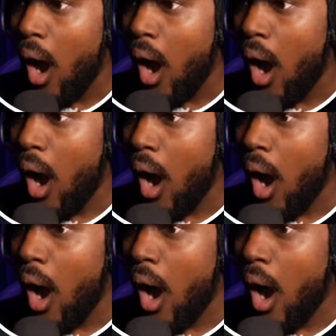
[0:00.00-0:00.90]

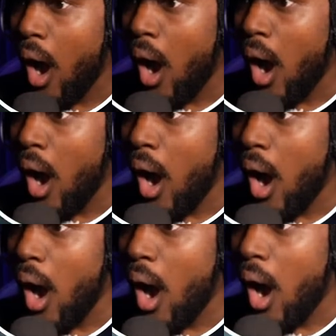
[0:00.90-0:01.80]

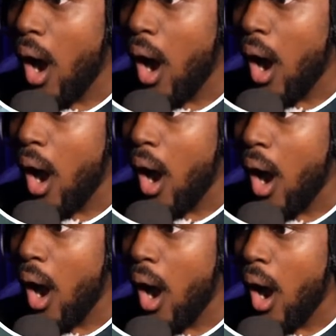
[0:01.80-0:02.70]

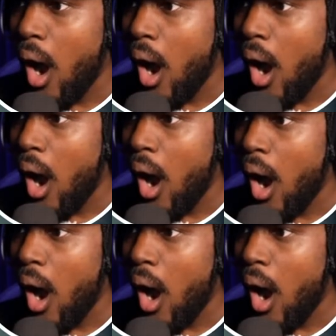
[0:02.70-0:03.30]
The person shown says nothing.